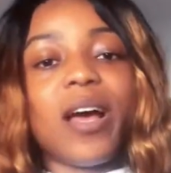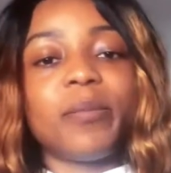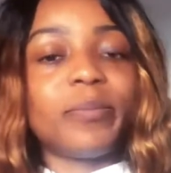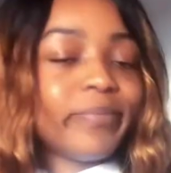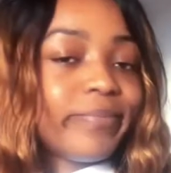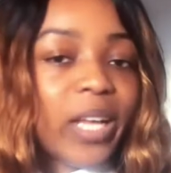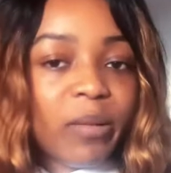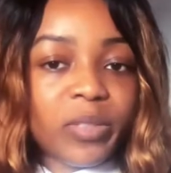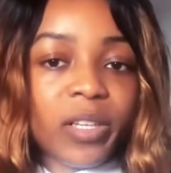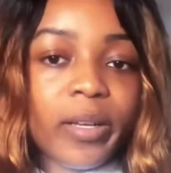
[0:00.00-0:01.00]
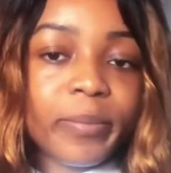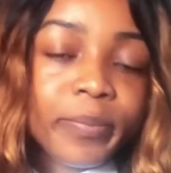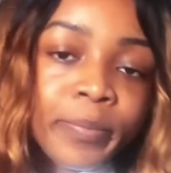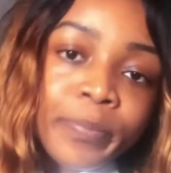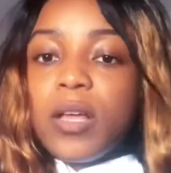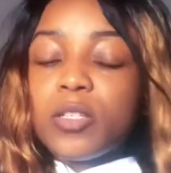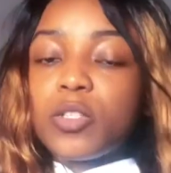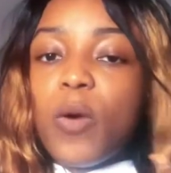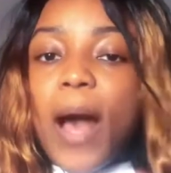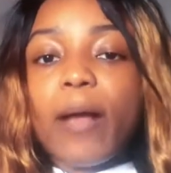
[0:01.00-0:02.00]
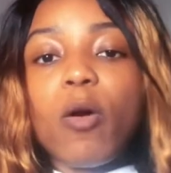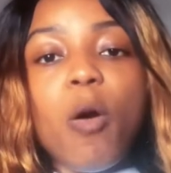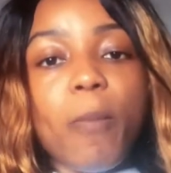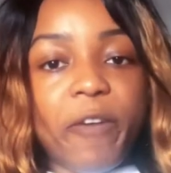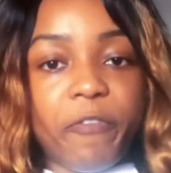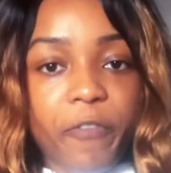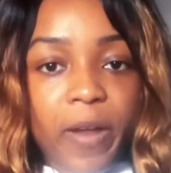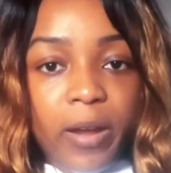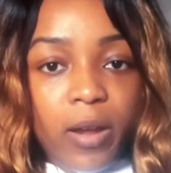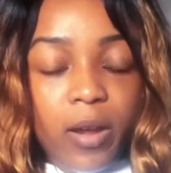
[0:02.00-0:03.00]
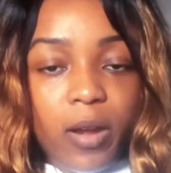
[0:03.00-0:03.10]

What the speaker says: I'm done. So I called my friend.